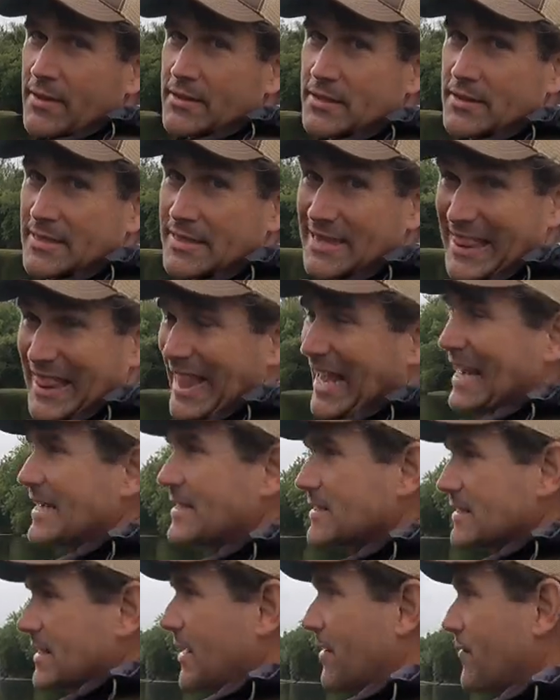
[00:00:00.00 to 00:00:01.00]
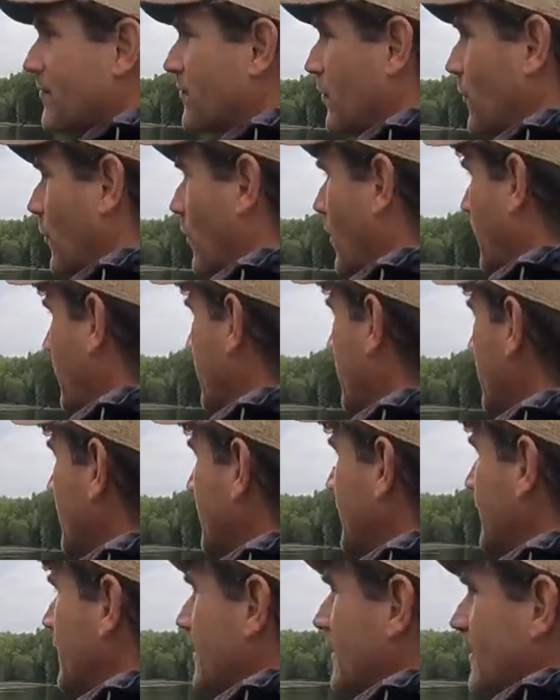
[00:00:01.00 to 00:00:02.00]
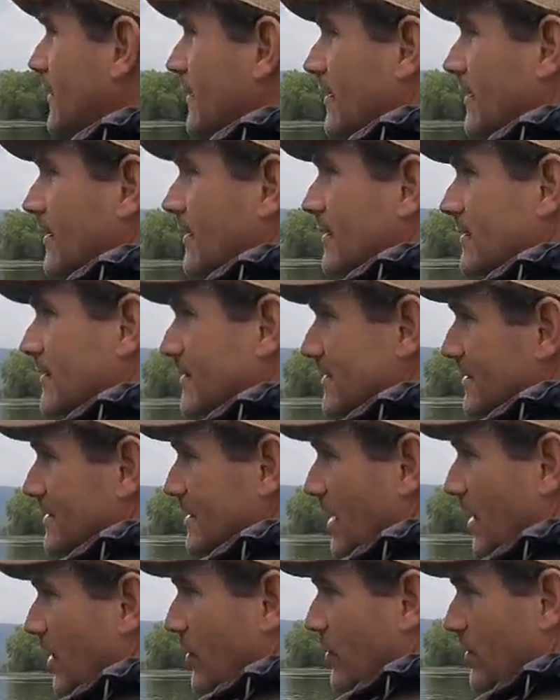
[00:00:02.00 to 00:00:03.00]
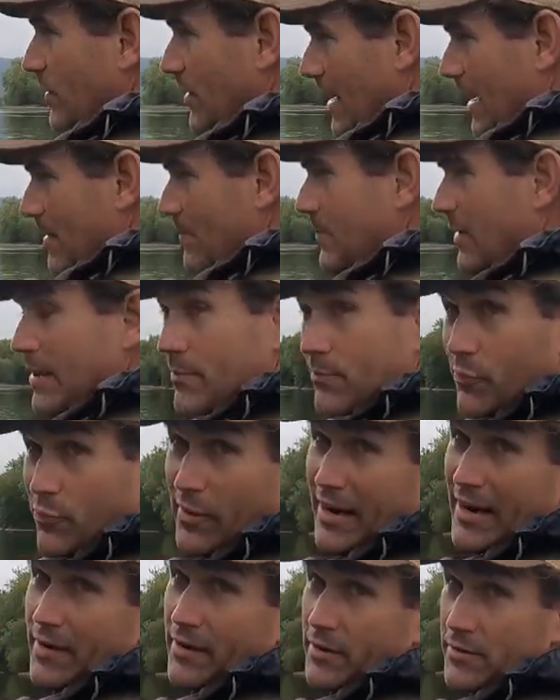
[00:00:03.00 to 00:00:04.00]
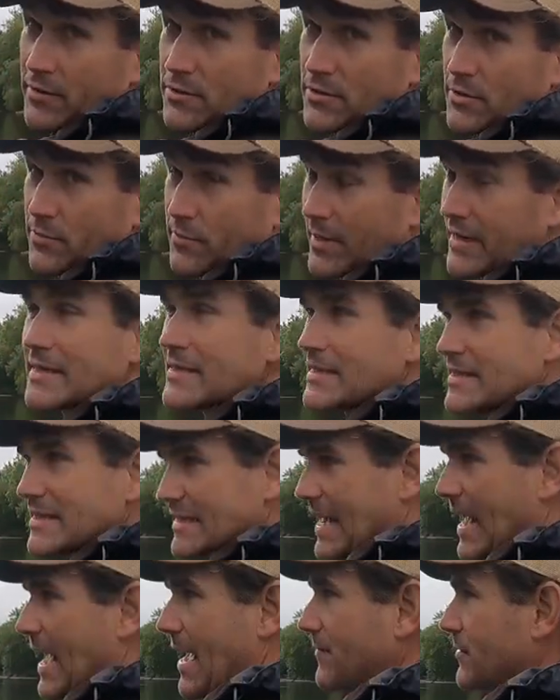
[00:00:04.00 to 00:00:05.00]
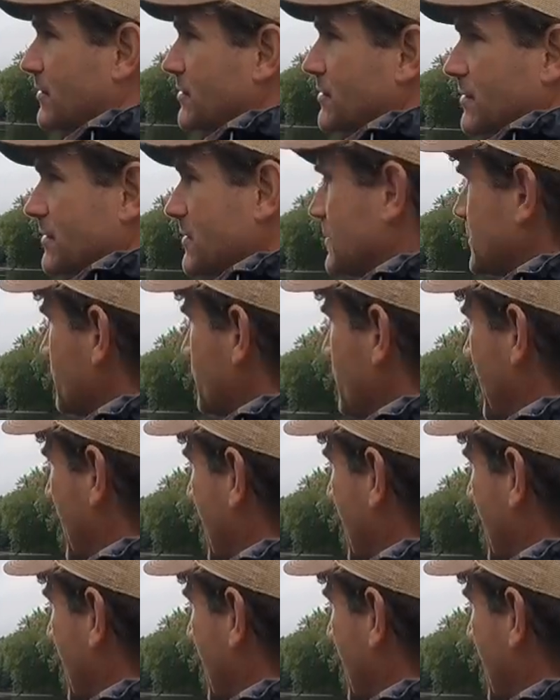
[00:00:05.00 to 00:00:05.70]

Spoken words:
that just lays there for them. So they're not being predators, they're being scavengers. And